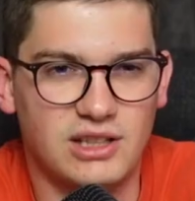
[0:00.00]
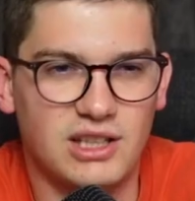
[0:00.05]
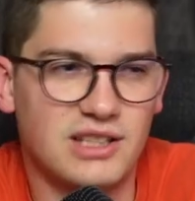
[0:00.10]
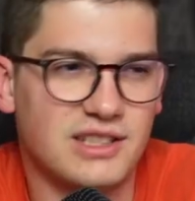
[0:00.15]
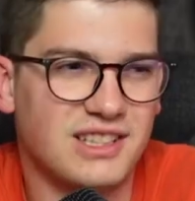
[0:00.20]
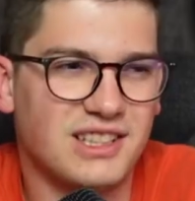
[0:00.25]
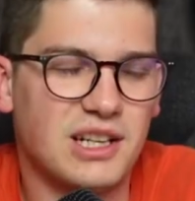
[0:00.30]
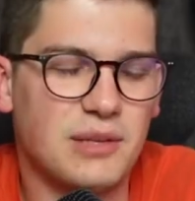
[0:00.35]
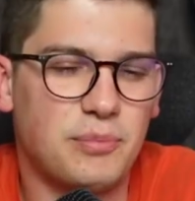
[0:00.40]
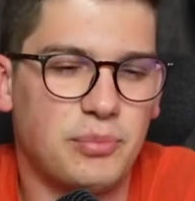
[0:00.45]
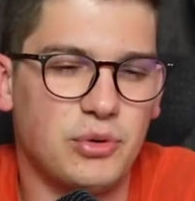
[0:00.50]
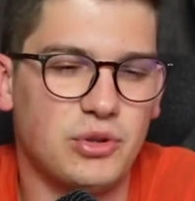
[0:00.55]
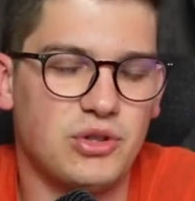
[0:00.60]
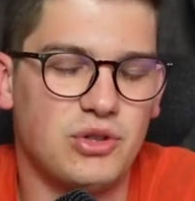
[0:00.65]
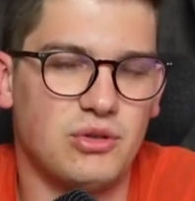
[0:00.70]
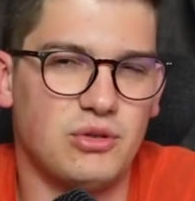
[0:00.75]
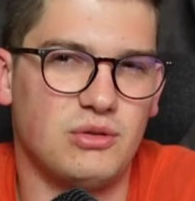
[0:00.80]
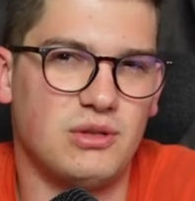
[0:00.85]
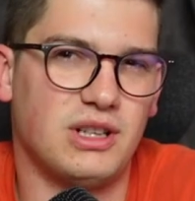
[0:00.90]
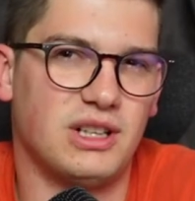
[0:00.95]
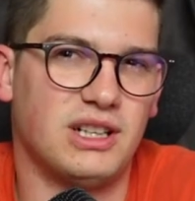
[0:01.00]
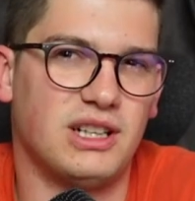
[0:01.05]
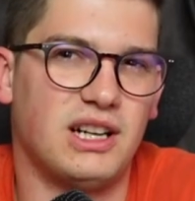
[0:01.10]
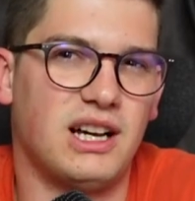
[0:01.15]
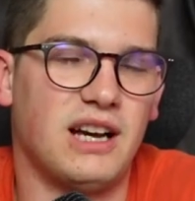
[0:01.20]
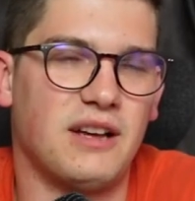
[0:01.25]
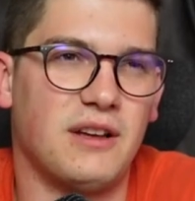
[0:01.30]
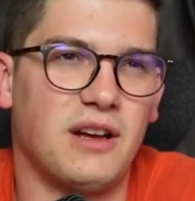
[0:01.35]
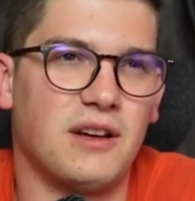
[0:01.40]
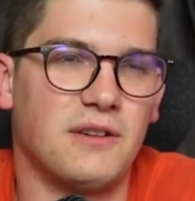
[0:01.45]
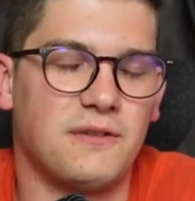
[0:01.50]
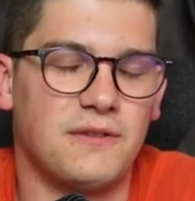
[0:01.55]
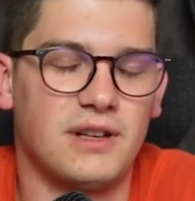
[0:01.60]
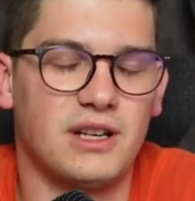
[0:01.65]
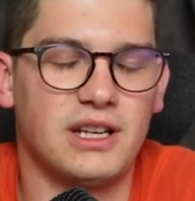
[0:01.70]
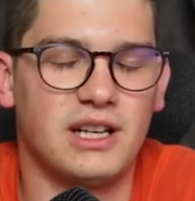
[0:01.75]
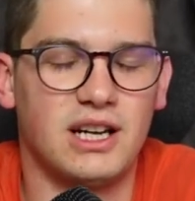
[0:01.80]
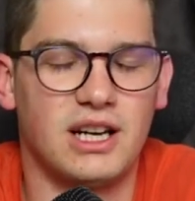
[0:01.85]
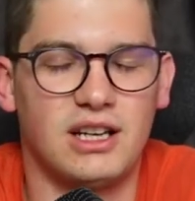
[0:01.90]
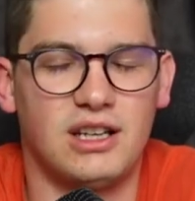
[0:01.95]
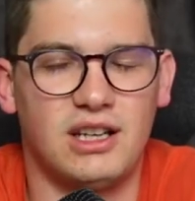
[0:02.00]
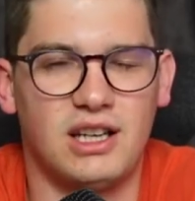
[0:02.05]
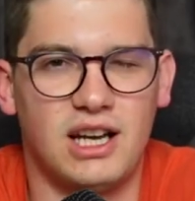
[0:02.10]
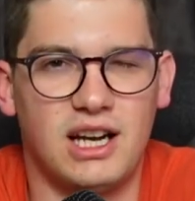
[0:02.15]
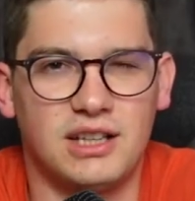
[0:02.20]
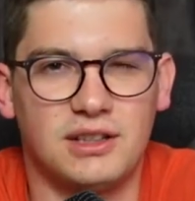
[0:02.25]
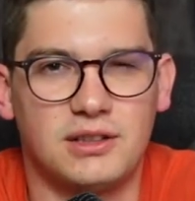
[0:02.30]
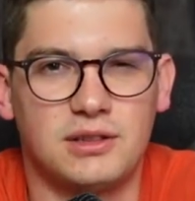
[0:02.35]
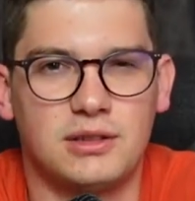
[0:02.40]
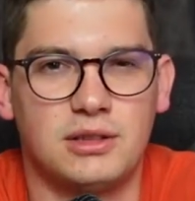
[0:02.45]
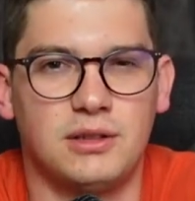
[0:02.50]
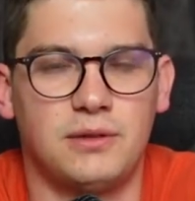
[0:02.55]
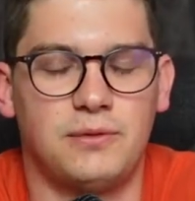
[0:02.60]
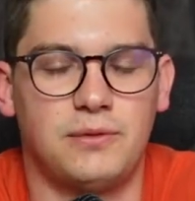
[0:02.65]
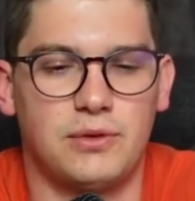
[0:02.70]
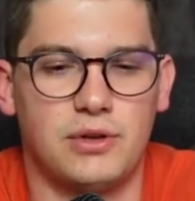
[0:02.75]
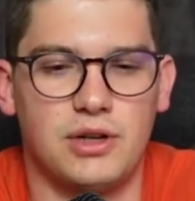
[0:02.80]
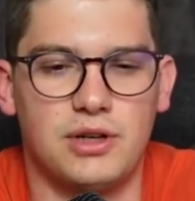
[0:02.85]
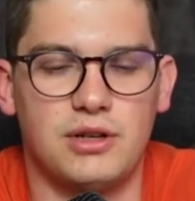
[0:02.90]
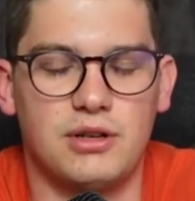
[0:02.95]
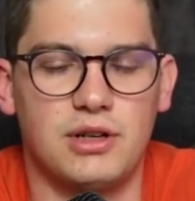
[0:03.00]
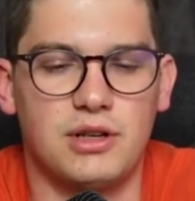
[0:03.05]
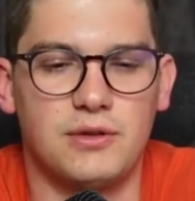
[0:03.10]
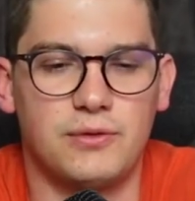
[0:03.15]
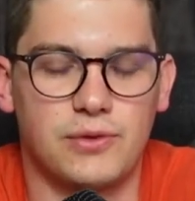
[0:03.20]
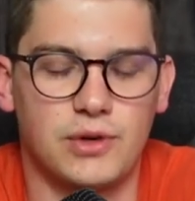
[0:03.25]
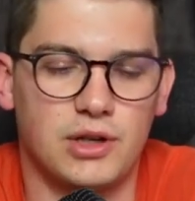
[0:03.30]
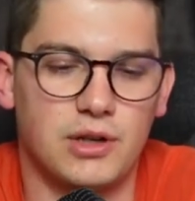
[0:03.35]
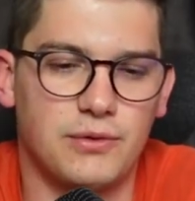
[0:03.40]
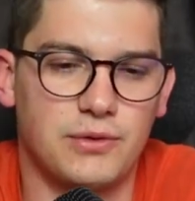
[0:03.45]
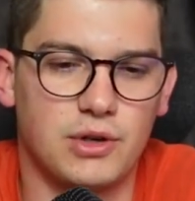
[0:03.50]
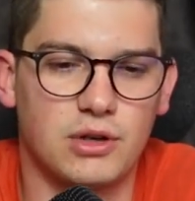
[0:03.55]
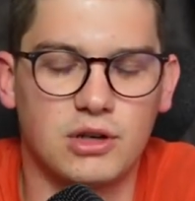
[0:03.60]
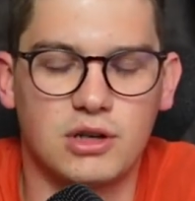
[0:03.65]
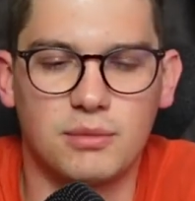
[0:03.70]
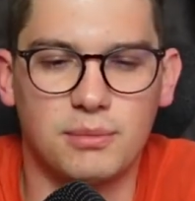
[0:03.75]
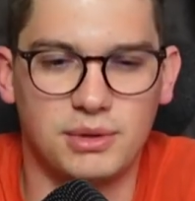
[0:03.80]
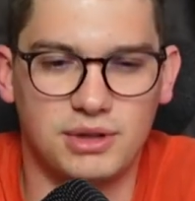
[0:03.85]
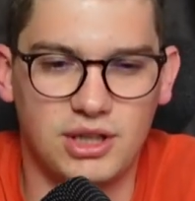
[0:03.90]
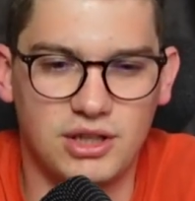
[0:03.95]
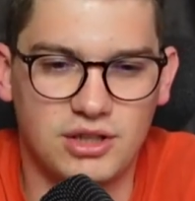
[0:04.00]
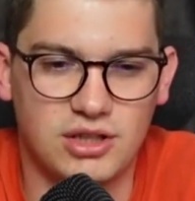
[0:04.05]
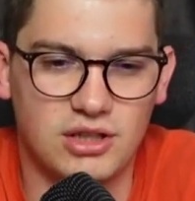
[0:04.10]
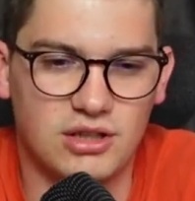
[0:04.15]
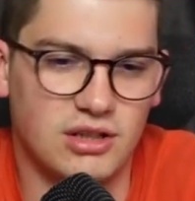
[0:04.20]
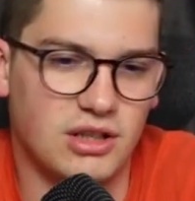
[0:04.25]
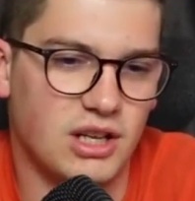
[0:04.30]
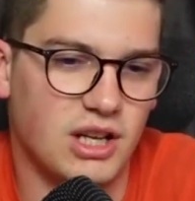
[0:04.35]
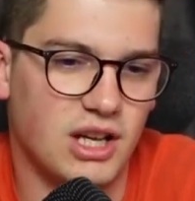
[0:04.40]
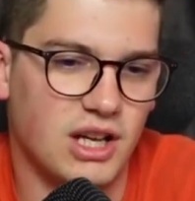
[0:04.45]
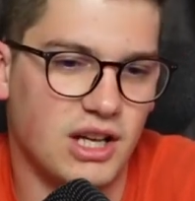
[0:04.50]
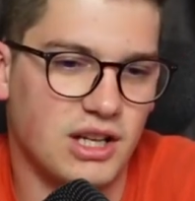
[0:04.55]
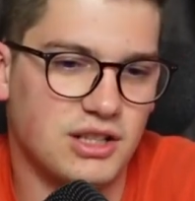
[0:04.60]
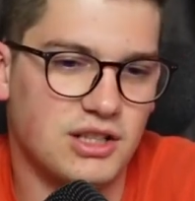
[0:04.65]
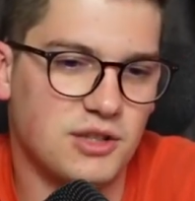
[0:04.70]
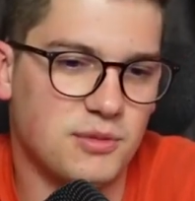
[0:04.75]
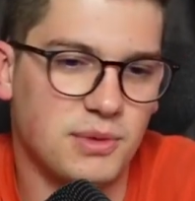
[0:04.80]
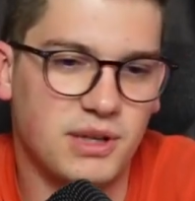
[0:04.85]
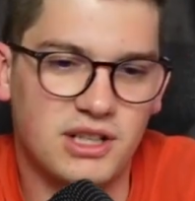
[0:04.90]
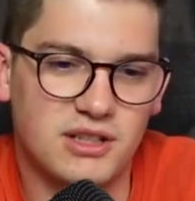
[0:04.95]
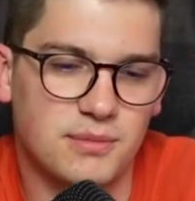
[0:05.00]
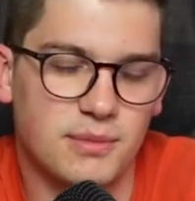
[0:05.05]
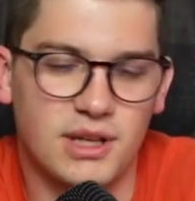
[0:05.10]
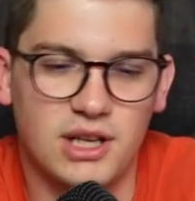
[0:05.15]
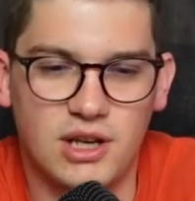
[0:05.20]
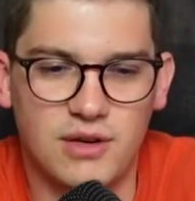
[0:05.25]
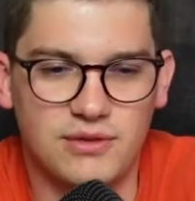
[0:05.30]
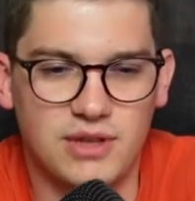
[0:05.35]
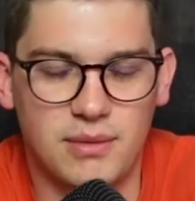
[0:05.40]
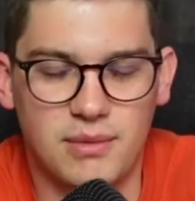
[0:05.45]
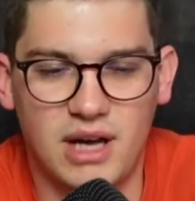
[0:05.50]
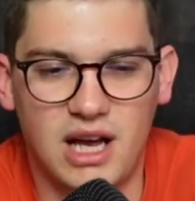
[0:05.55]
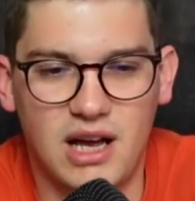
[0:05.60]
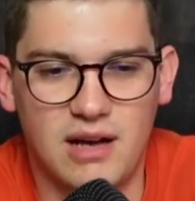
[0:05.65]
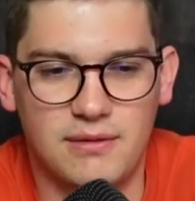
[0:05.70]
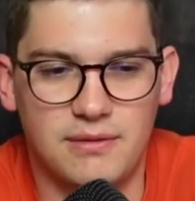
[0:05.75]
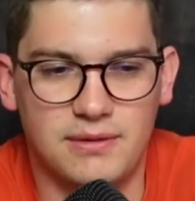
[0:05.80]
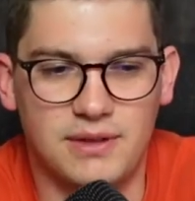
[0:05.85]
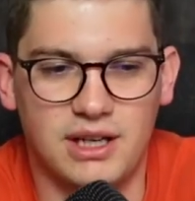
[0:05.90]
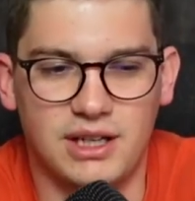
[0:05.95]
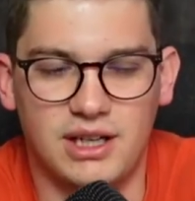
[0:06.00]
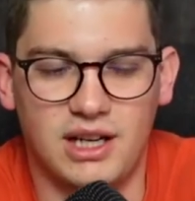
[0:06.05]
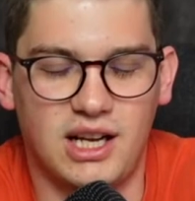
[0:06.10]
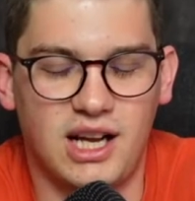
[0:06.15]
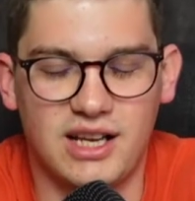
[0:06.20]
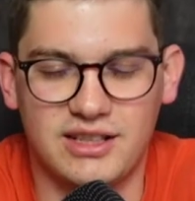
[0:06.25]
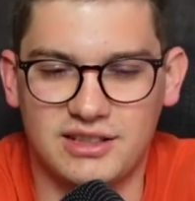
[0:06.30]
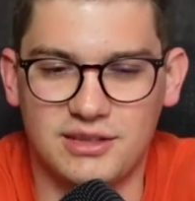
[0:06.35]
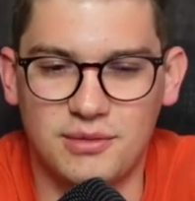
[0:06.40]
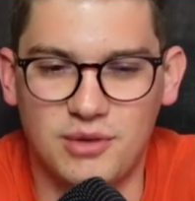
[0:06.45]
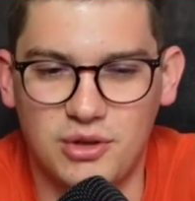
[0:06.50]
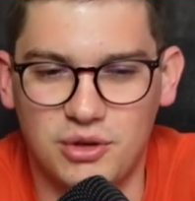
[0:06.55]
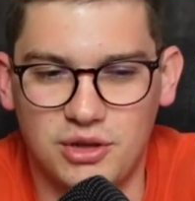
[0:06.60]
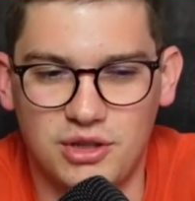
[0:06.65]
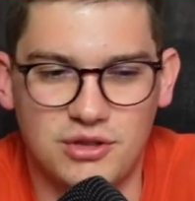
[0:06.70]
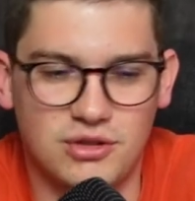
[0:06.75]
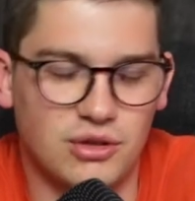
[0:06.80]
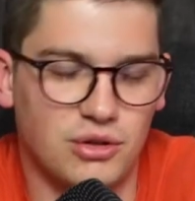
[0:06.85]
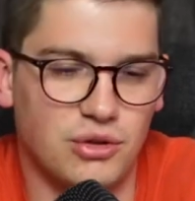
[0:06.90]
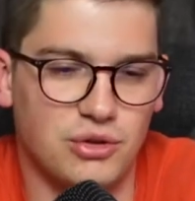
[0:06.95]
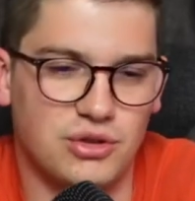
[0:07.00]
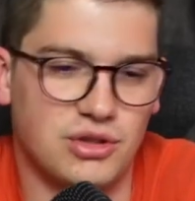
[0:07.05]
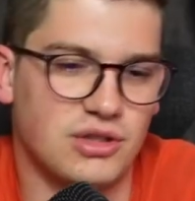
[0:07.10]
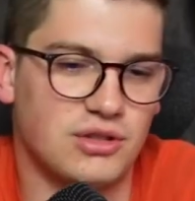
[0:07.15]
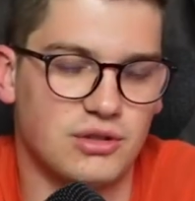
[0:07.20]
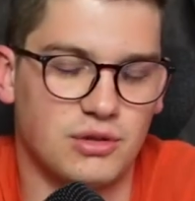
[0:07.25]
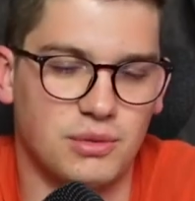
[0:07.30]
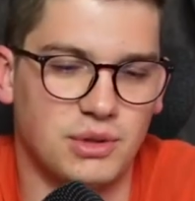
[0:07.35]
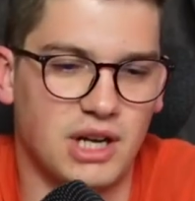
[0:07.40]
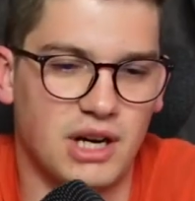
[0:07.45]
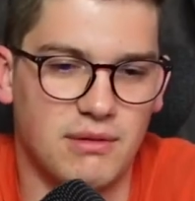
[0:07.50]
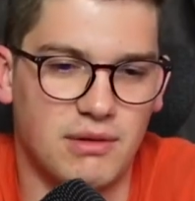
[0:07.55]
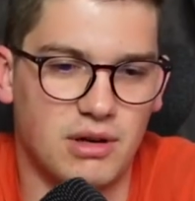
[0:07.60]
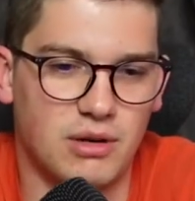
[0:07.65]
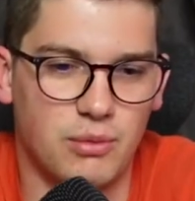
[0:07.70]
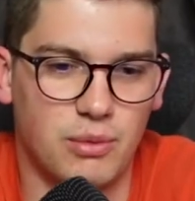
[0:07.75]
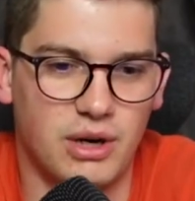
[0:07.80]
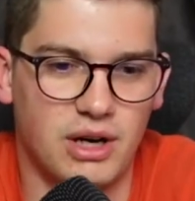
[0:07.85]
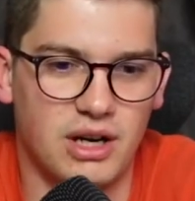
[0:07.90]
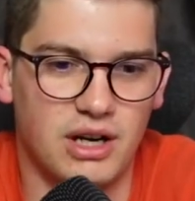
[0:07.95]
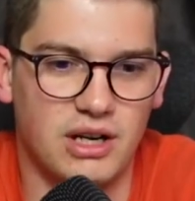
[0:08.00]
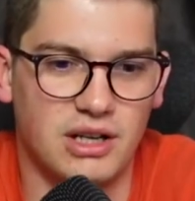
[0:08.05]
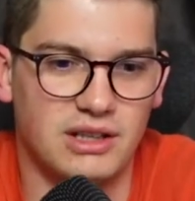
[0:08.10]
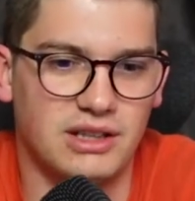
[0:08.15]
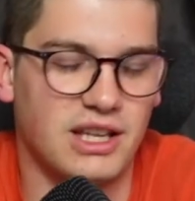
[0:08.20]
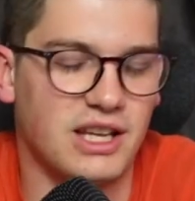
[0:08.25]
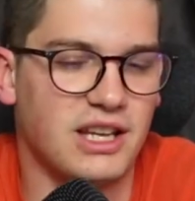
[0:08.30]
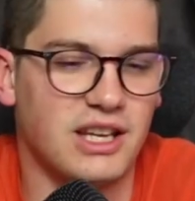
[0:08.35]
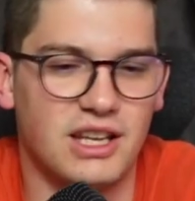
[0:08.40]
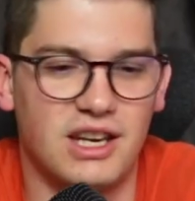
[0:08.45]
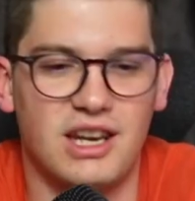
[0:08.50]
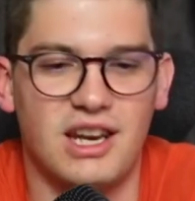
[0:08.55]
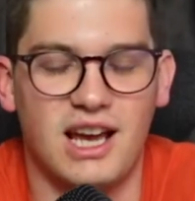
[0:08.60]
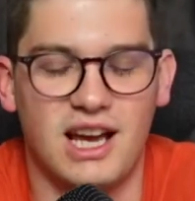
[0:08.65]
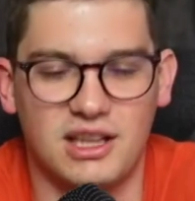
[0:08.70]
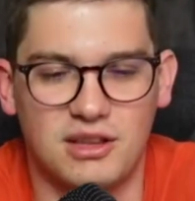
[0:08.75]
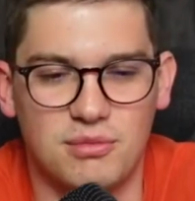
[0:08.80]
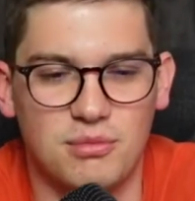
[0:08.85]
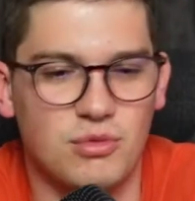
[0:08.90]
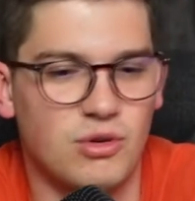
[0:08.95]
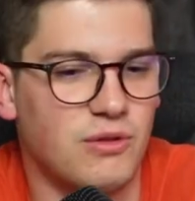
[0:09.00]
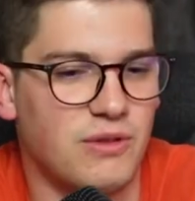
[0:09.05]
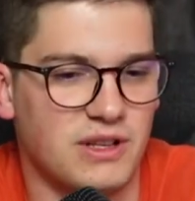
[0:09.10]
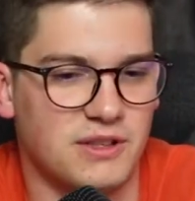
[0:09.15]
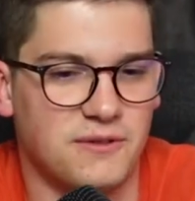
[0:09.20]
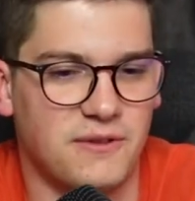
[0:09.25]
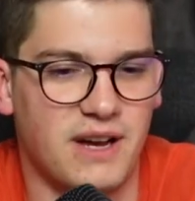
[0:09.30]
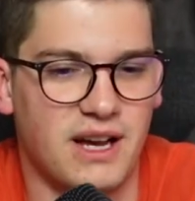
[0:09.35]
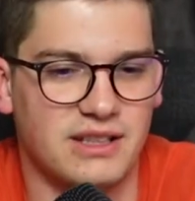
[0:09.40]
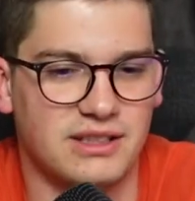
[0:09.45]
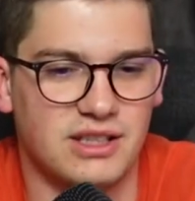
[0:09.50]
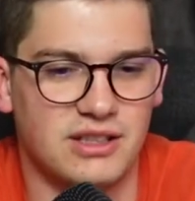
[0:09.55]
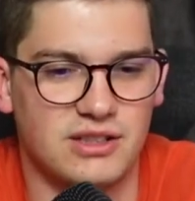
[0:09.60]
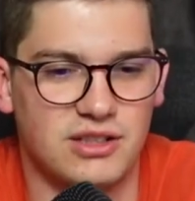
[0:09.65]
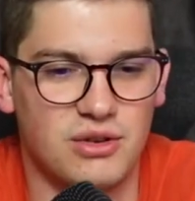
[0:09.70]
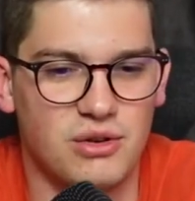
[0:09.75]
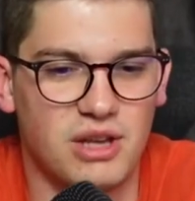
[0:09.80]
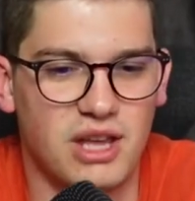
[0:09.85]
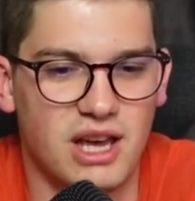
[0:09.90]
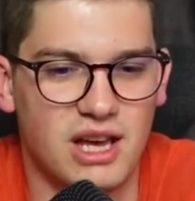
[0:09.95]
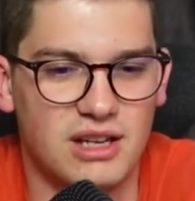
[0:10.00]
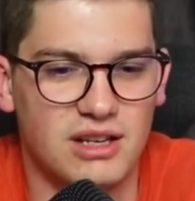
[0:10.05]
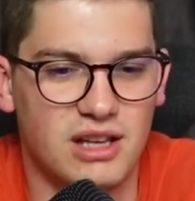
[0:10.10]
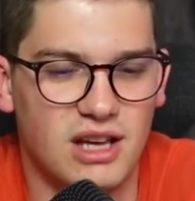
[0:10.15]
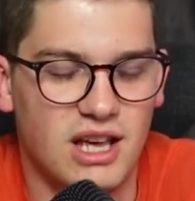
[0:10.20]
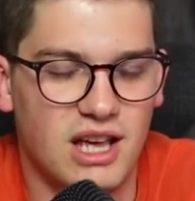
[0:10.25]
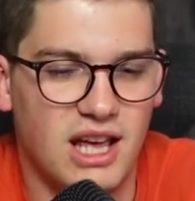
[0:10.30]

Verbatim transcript: and that's gonna put you kind of, I feel like, a lot further in front of your competition, just because many of them have kind of custom coded solutions or whatever where they cannot move as fast as you can.